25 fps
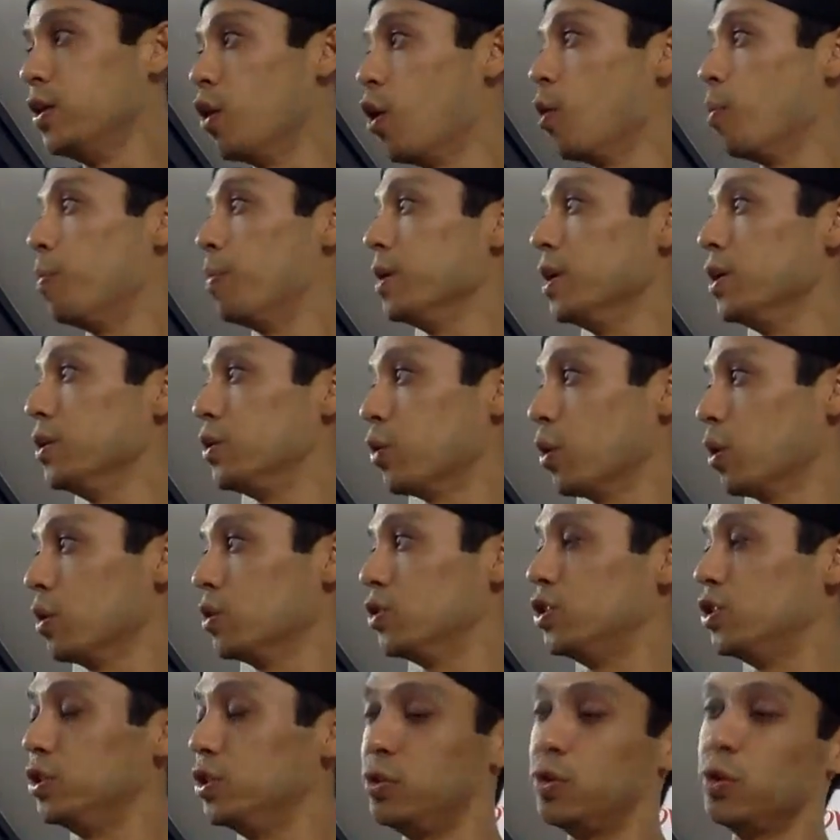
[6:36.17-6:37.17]
And then you open
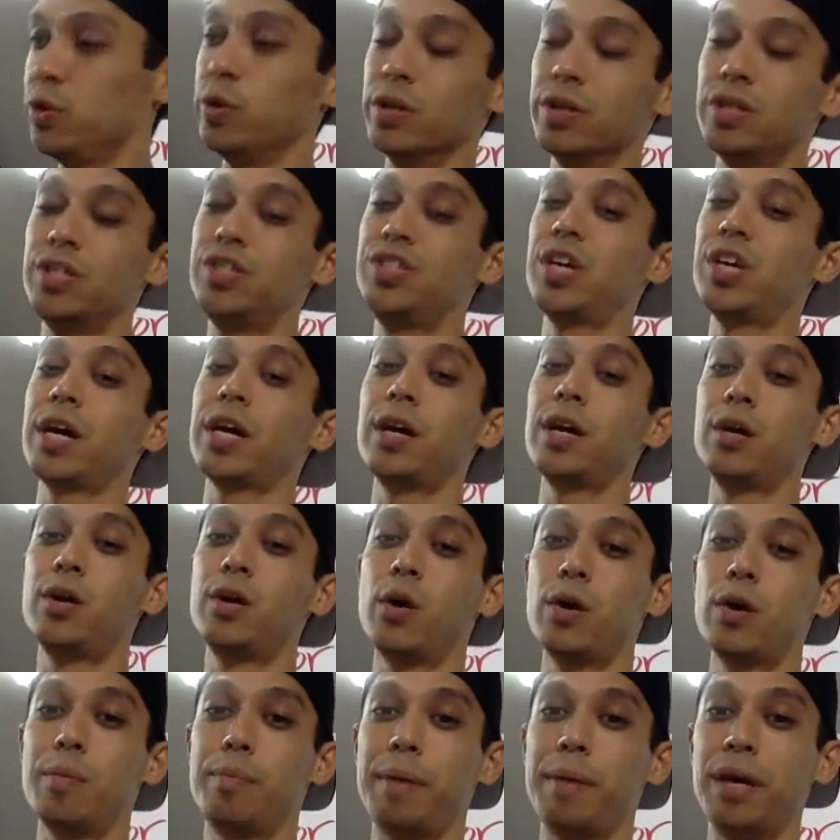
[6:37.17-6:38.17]
the doors, you do your
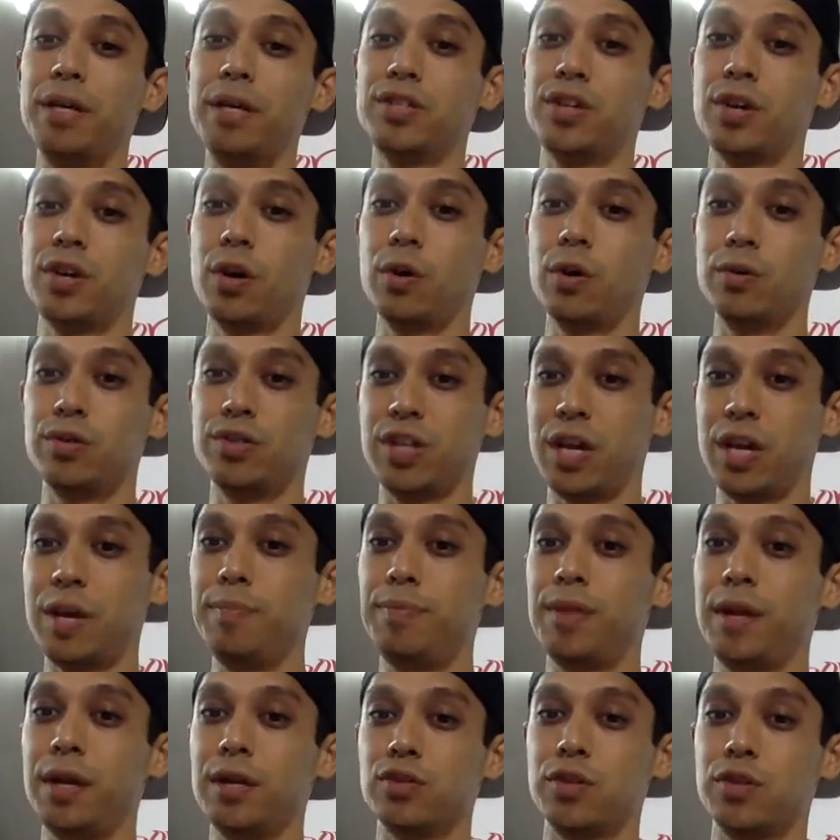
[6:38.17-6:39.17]
second coat of base
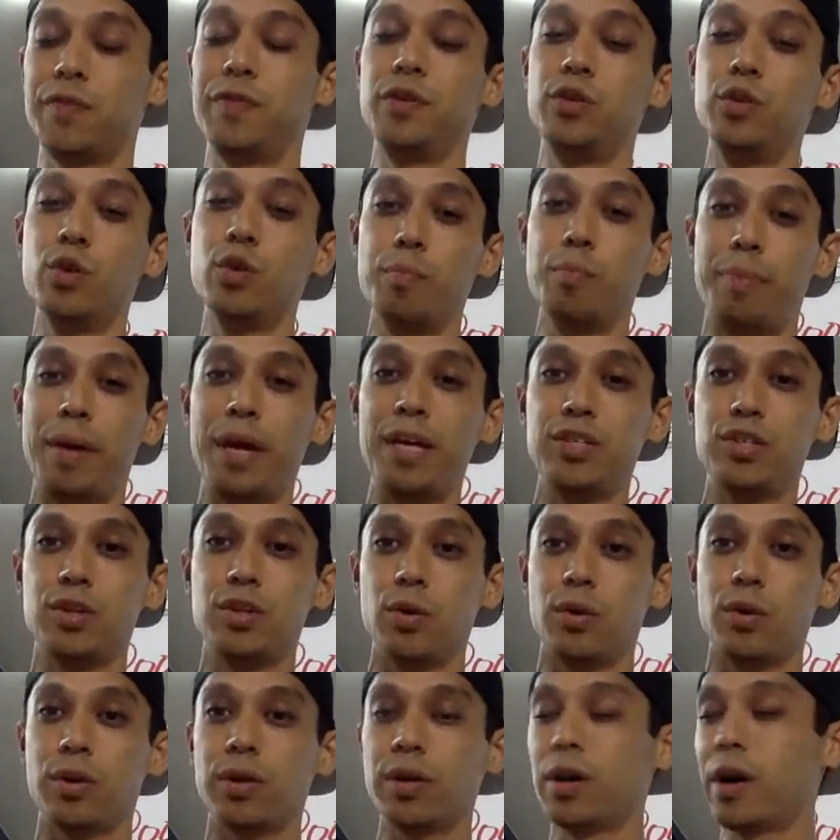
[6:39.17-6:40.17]
coat, same thing. So if you're doing
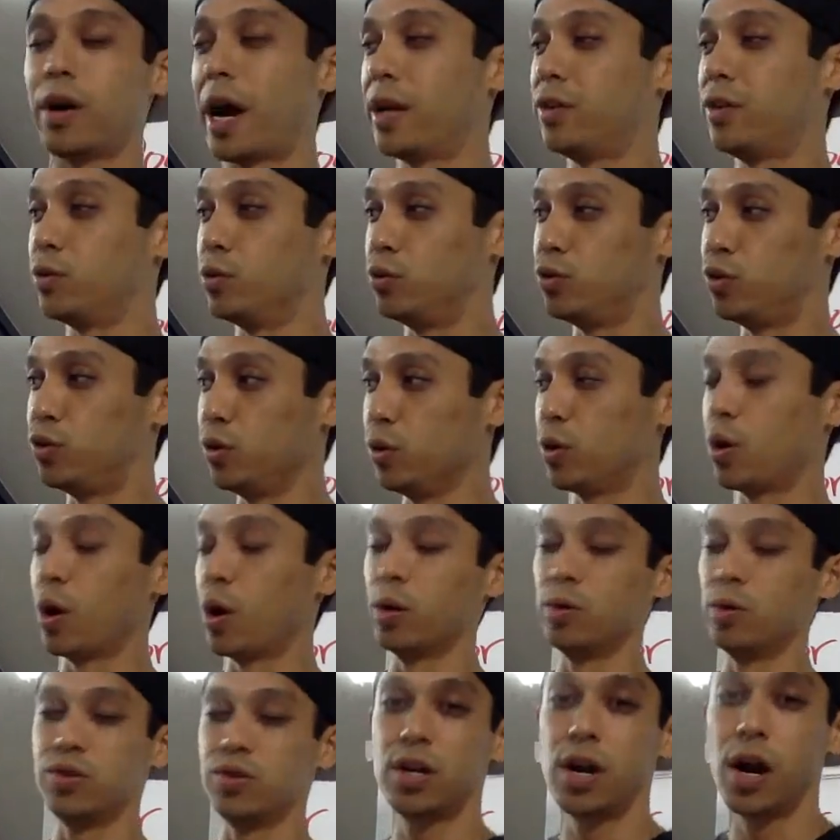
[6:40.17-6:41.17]
base coat clear, I do
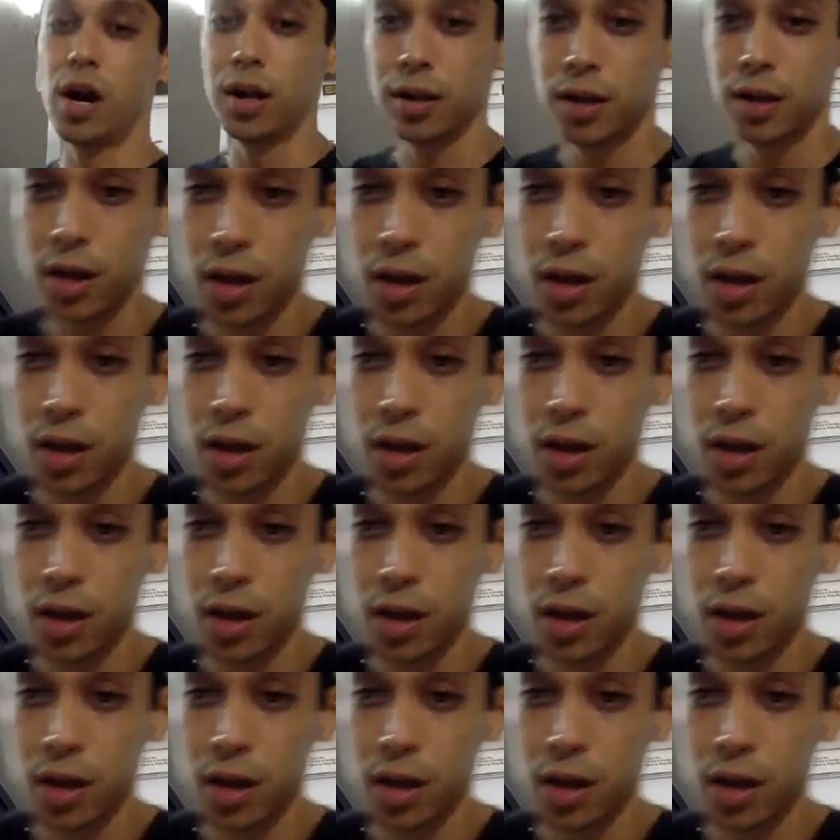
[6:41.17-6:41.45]
2 coats of